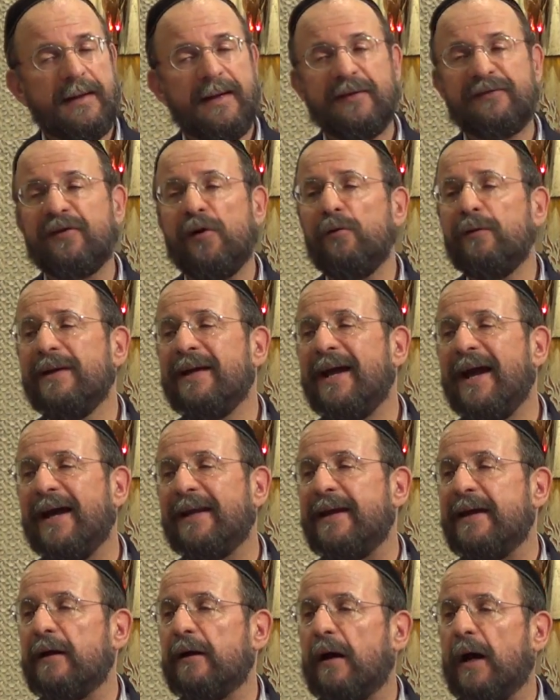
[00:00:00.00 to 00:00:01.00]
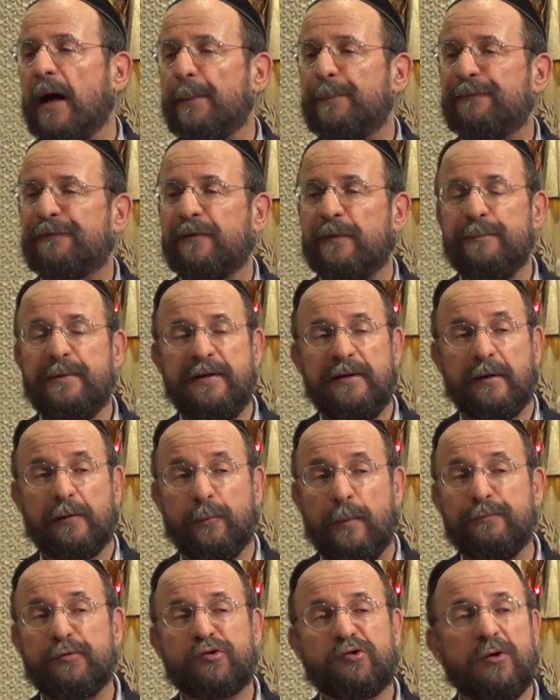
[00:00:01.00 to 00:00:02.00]
It's only heading up from here.
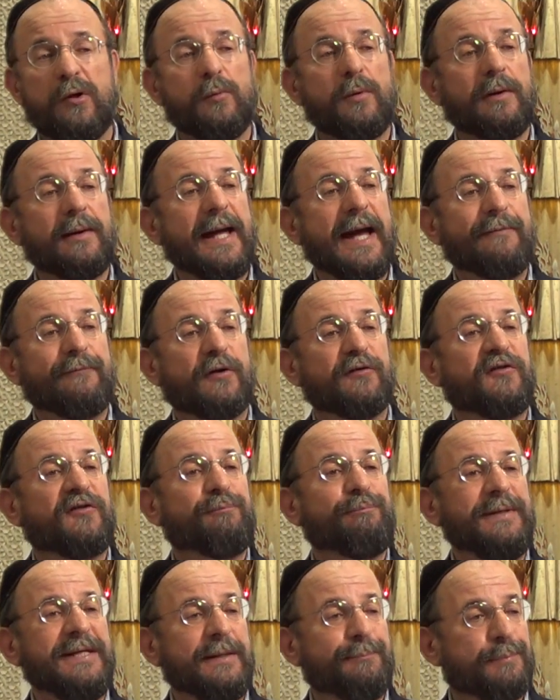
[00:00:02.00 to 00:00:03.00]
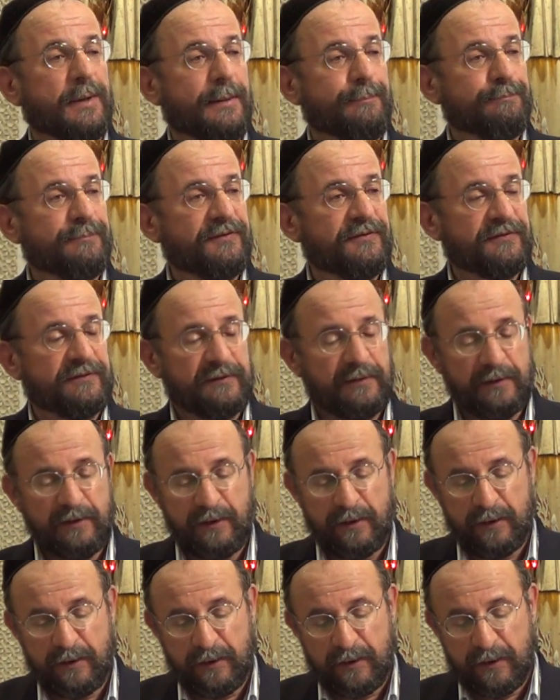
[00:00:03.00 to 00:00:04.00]
I'm sure we'll have our speed bumps.
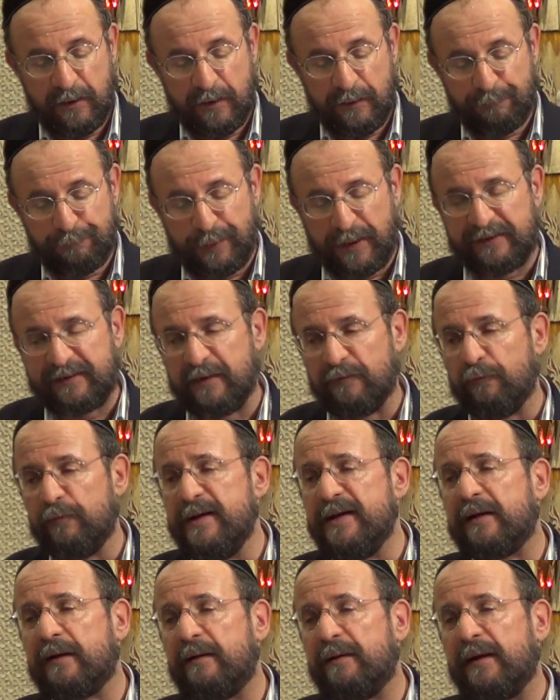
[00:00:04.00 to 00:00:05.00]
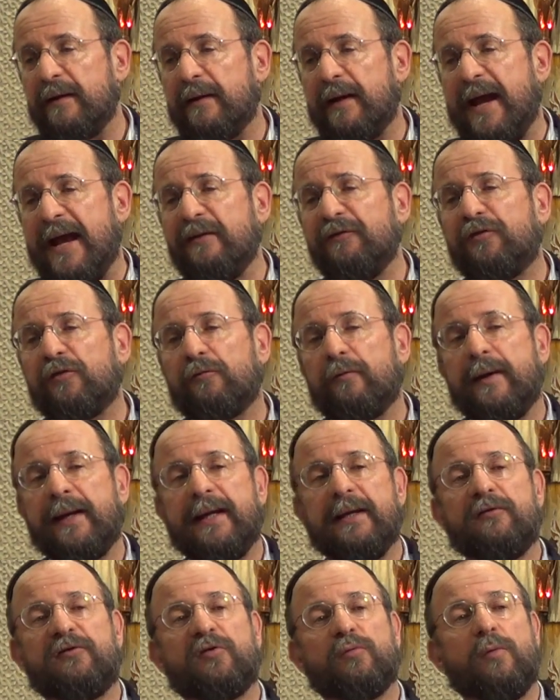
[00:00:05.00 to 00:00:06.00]
But the re
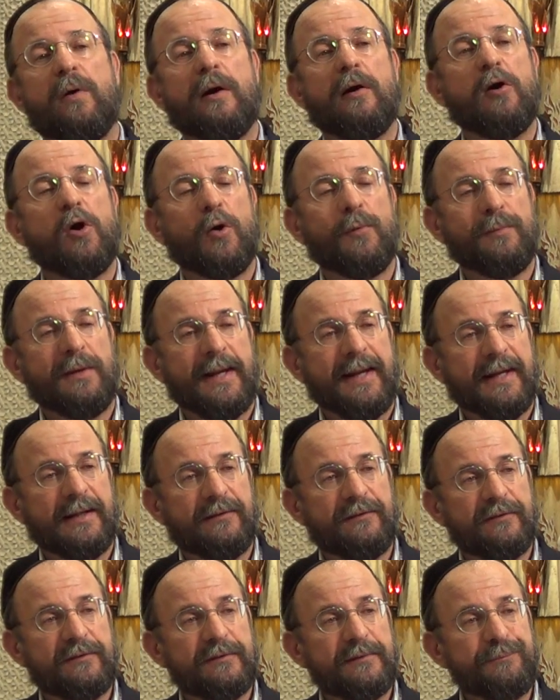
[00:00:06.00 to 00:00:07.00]
entering into our homeland,